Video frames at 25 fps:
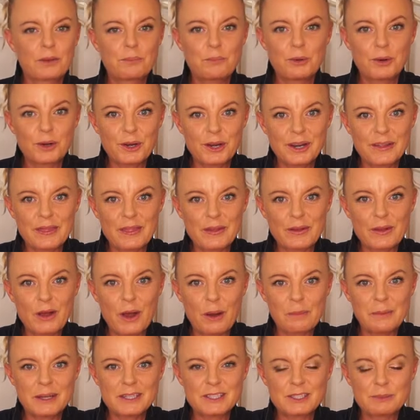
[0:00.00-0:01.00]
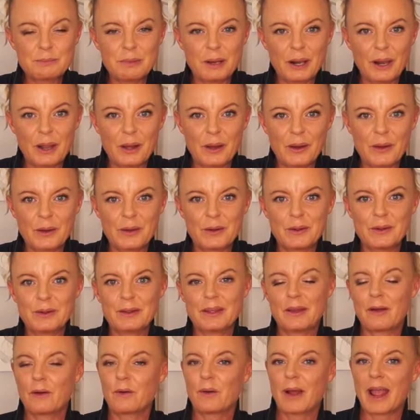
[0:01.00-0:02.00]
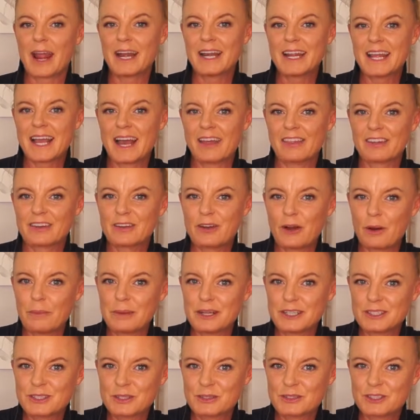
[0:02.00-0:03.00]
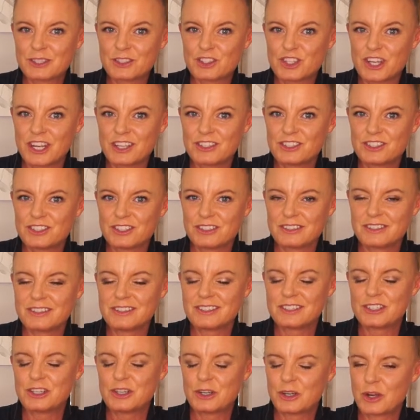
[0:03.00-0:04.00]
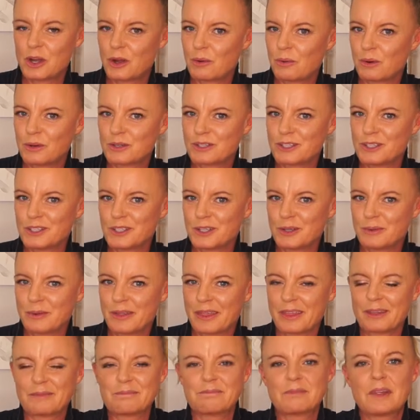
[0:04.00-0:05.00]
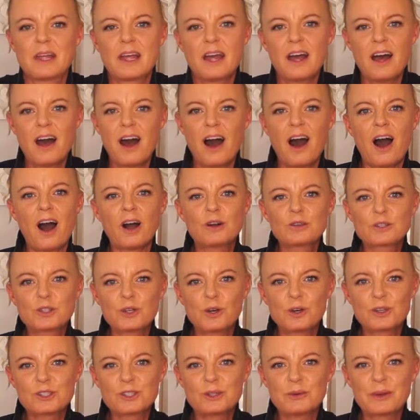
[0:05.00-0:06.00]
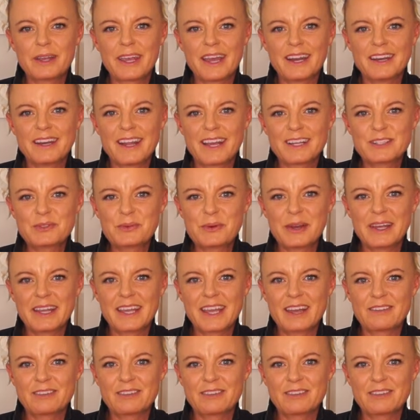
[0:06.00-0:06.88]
put it in the comments below, or any other comments or suggestions, you know what to do with them. I'll talk to you again next week,